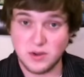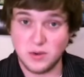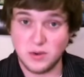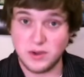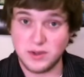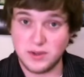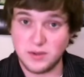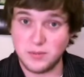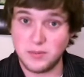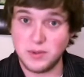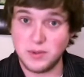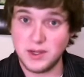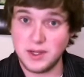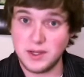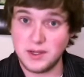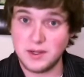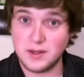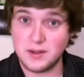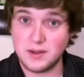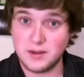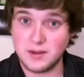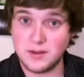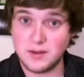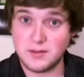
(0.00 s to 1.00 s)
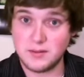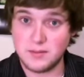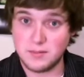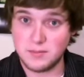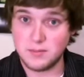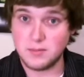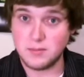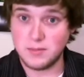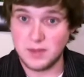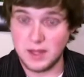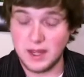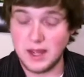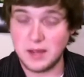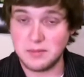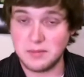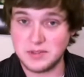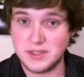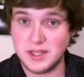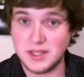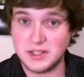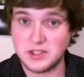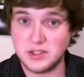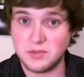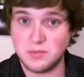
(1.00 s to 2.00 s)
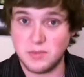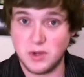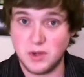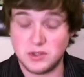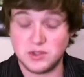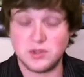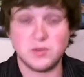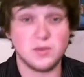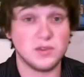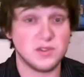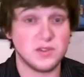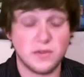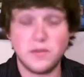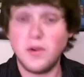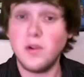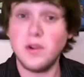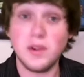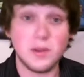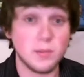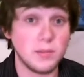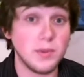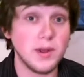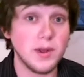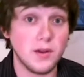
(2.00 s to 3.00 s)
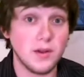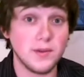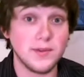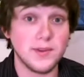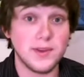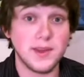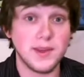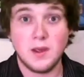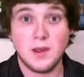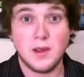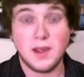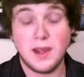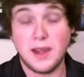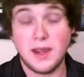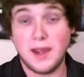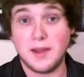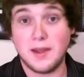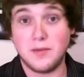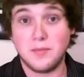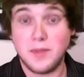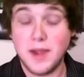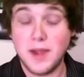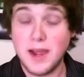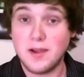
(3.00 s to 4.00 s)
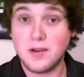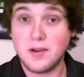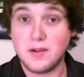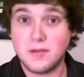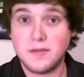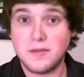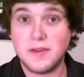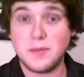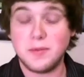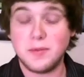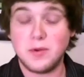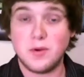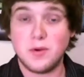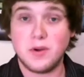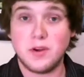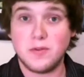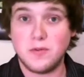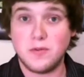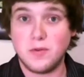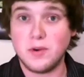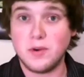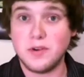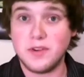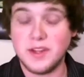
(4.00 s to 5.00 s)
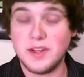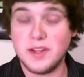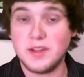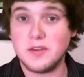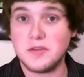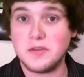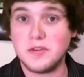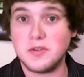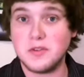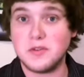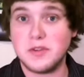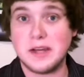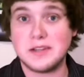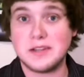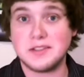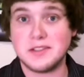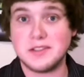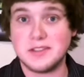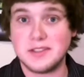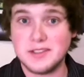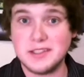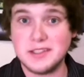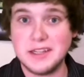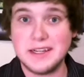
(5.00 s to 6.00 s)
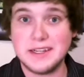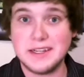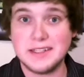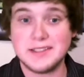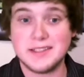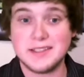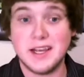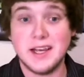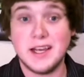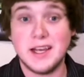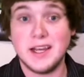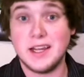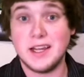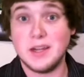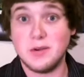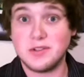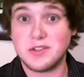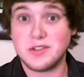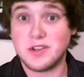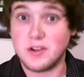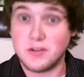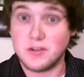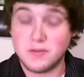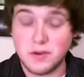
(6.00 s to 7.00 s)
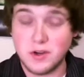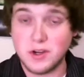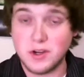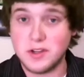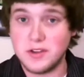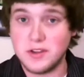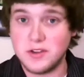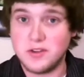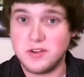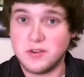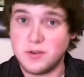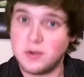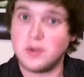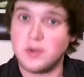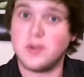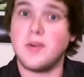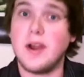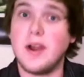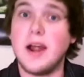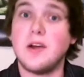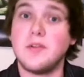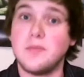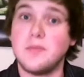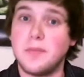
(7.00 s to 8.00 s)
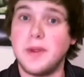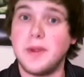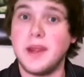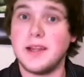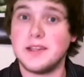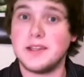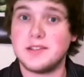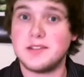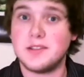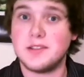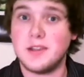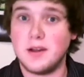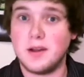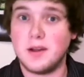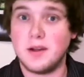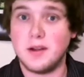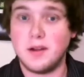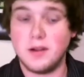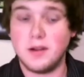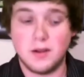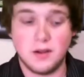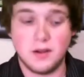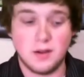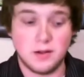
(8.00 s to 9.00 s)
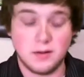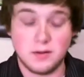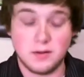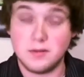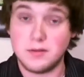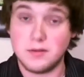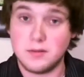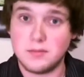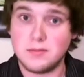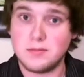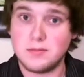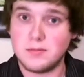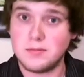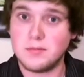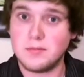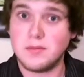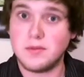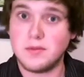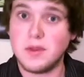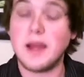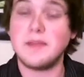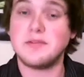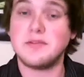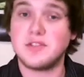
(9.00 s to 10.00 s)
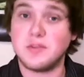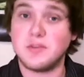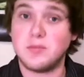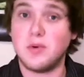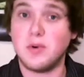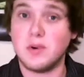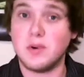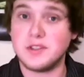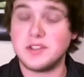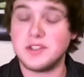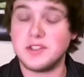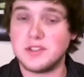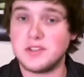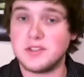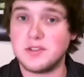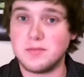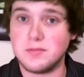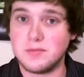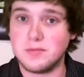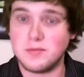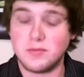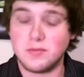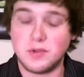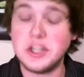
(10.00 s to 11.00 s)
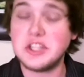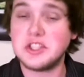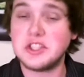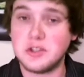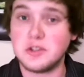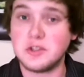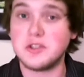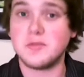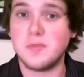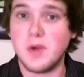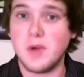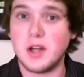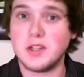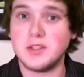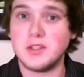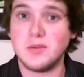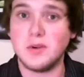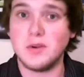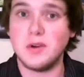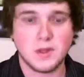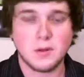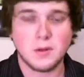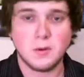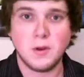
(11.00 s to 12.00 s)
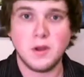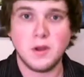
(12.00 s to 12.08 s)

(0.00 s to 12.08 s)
going to be uh, the habitation module was fully built and back on February 14th of 2006 it was converted into a ground-based uh, uh, life support system research module.